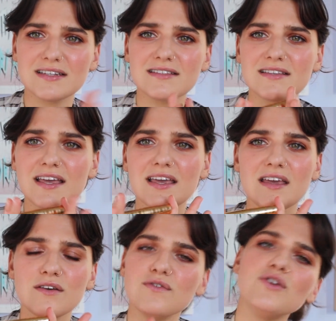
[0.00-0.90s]
It's
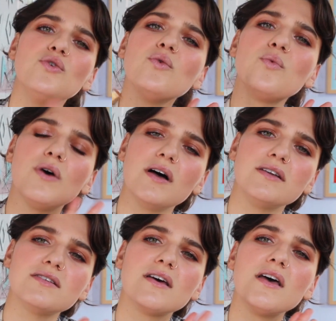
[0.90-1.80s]
like if you
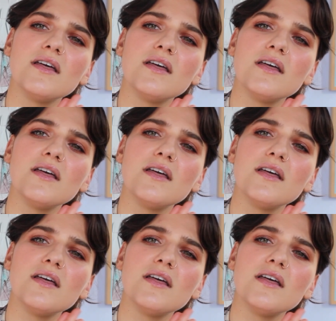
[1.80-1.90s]
want